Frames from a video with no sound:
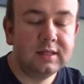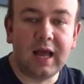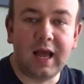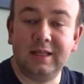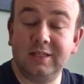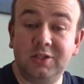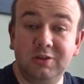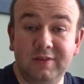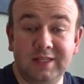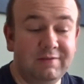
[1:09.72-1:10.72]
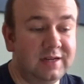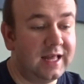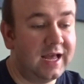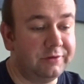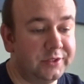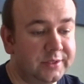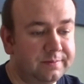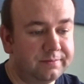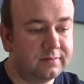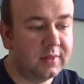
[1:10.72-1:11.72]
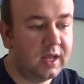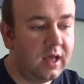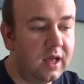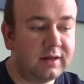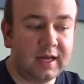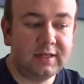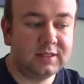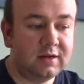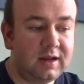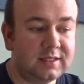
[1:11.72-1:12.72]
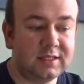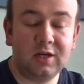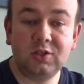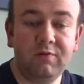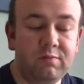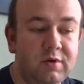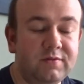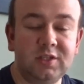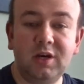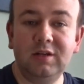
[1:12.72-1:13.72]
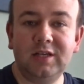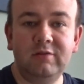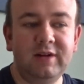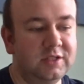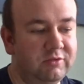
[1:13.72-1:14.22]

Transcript: And there's 2 of us living in the house. Okay, so let's start off with the solar generation